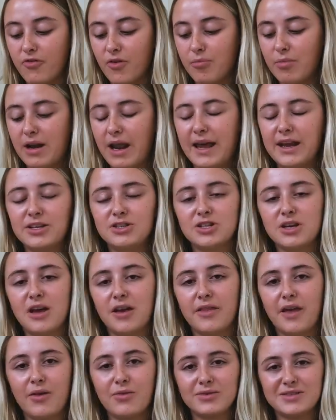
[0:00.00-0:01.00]
from
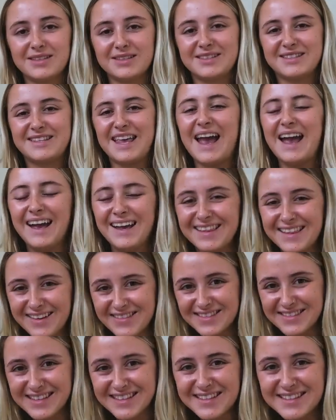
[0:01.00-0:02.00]
Malaysia. There was a
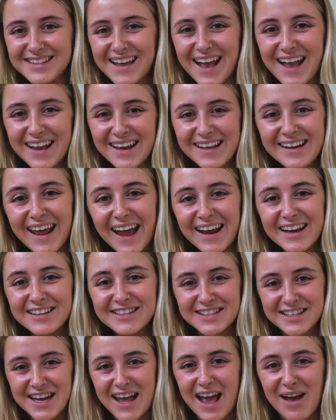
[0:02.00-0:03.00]
sale in
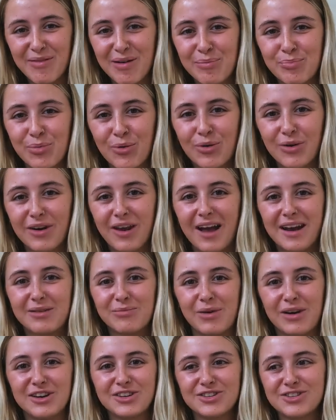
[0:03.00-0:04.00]
H&M. I bought
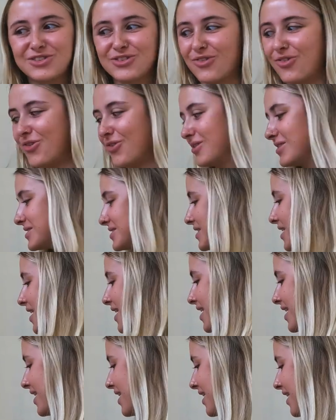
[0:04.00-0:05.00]
like my shorts
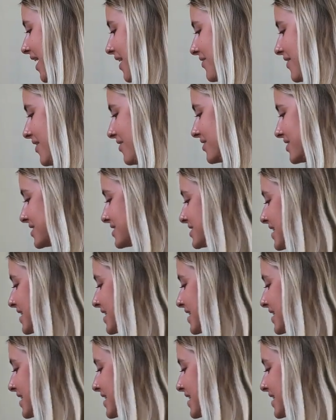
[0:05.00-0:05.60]
and then the